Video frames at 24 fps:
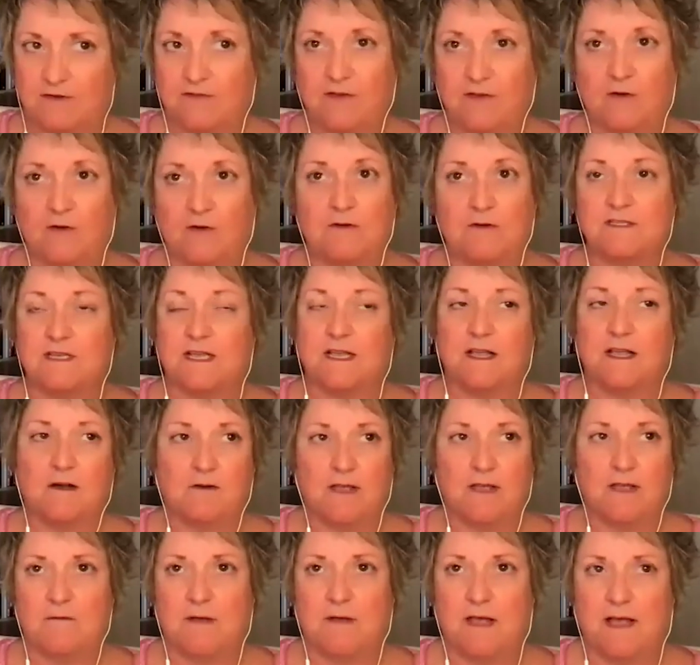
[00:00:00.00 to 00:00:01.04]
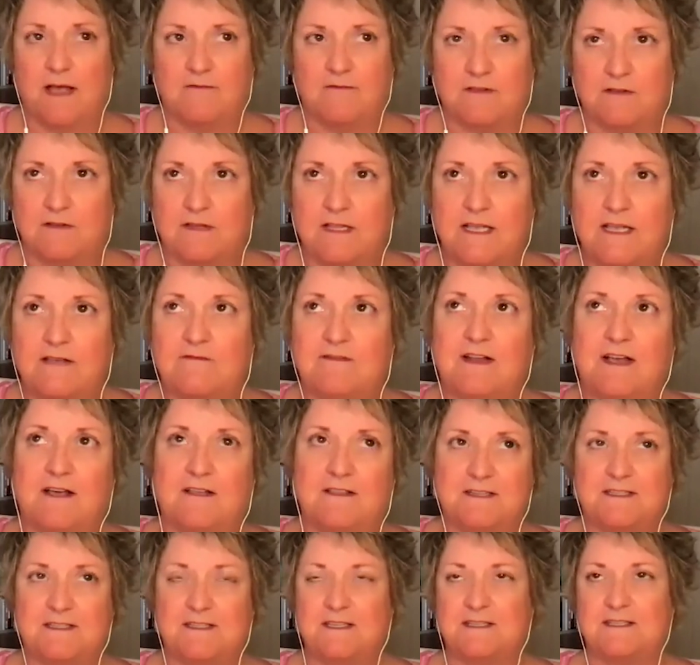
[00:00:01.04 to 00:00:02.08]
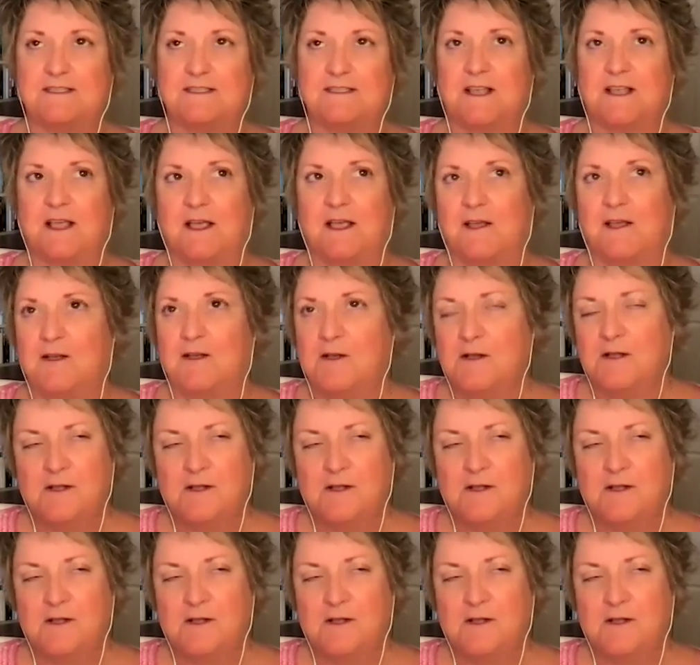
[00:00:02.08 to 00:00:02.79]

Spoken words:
so it was like, okay, we have to leave now. This is like,